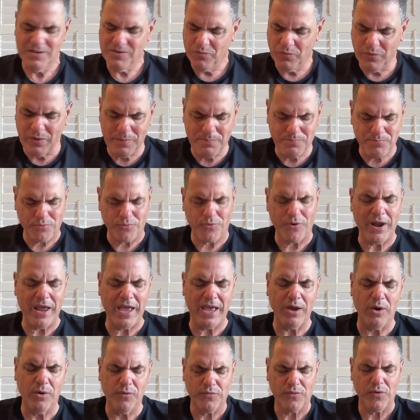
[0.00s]
We
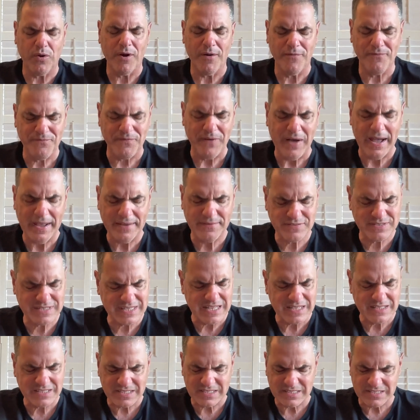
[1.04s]
pray over our five
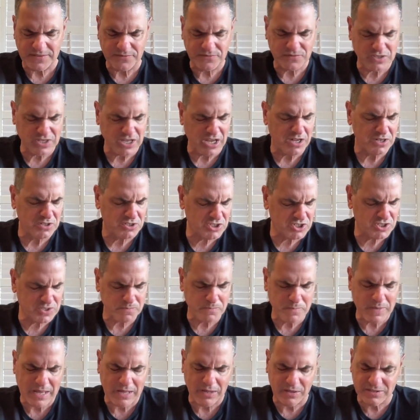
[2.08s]
senses of touch,
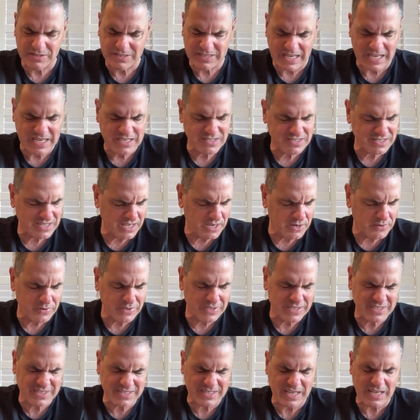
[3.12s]
smell, taste,
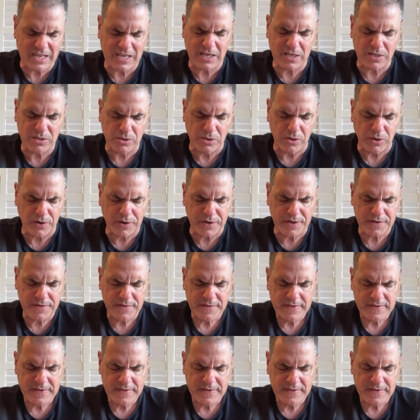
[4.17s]
hearing, seeing, Lord.